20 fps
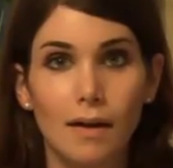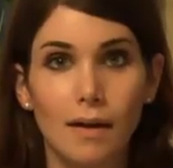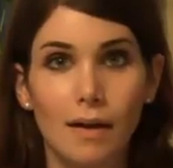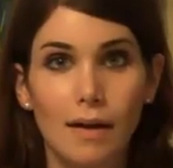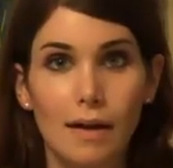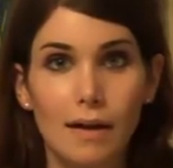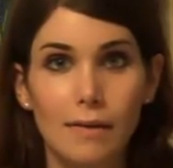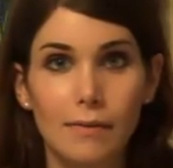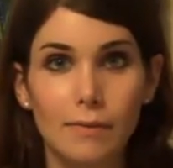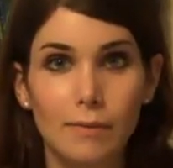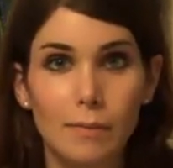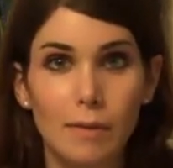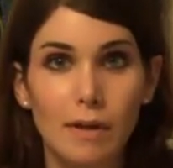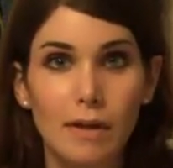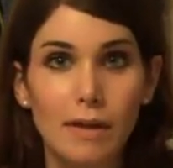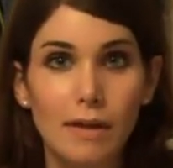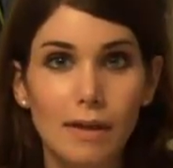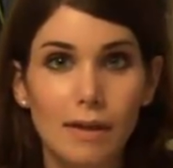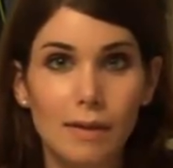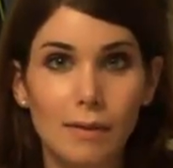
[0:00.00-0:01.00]
Hi everybody,
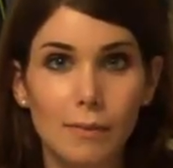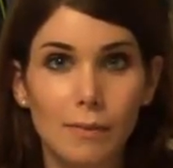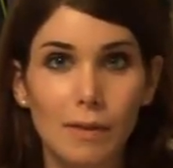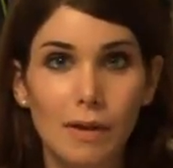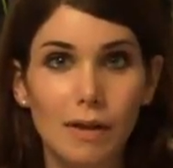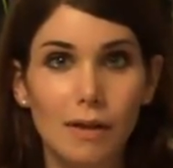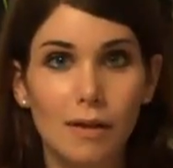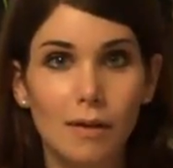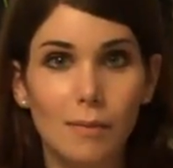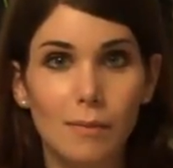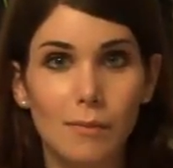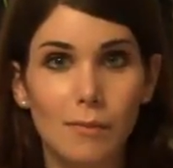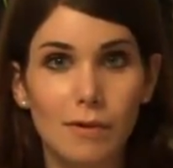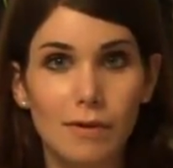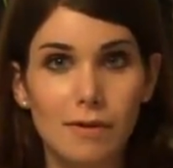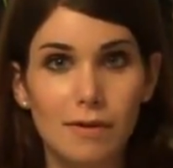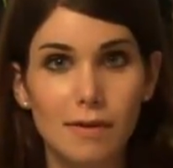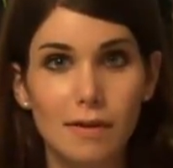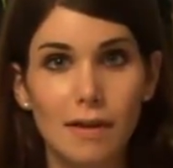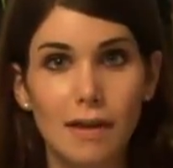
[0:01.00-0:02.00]
and welcome
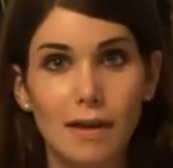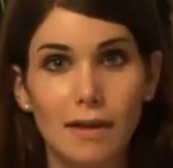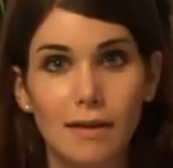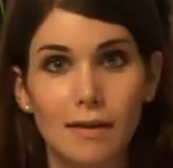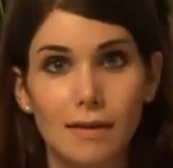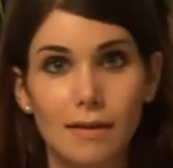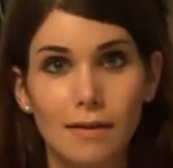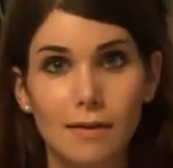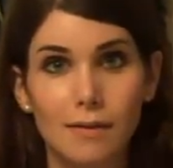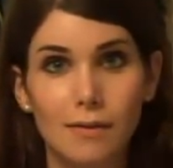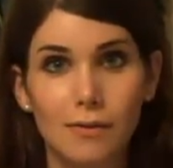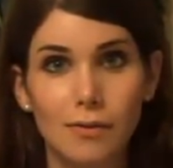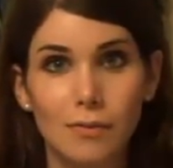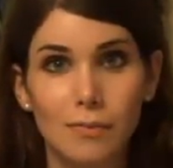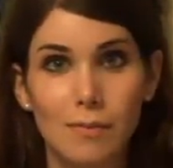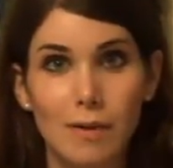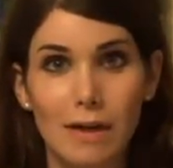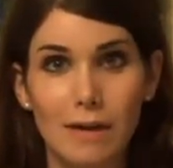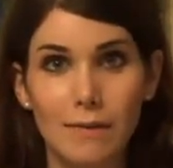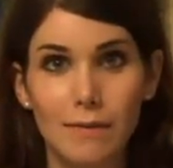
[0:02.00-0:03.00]
once again to
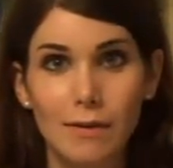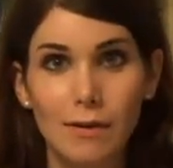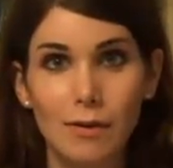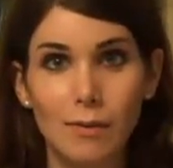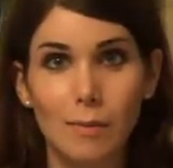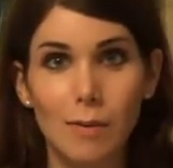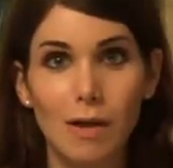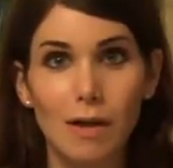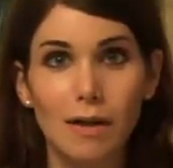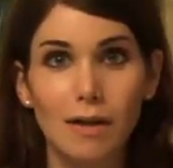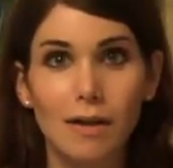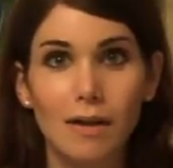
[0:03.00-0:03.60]
my video blog.